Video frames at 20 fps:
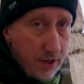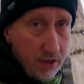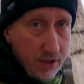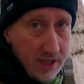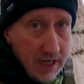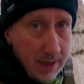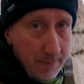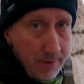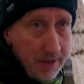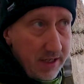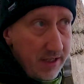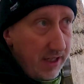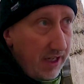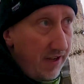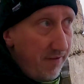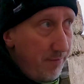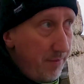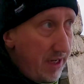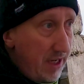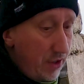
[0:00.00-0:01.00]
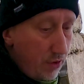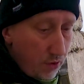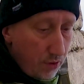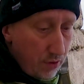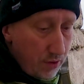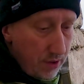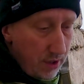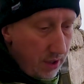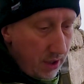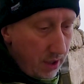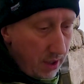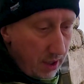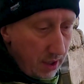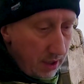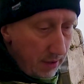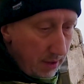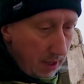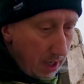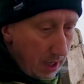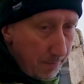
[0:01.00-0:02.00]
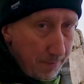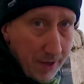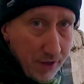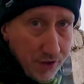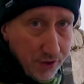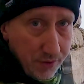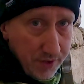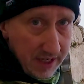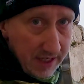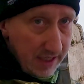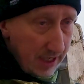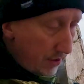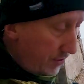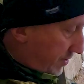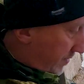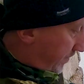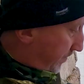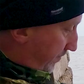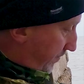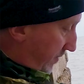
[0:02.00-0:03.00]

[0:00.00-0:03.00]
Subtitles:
who's happy to give me your postal details,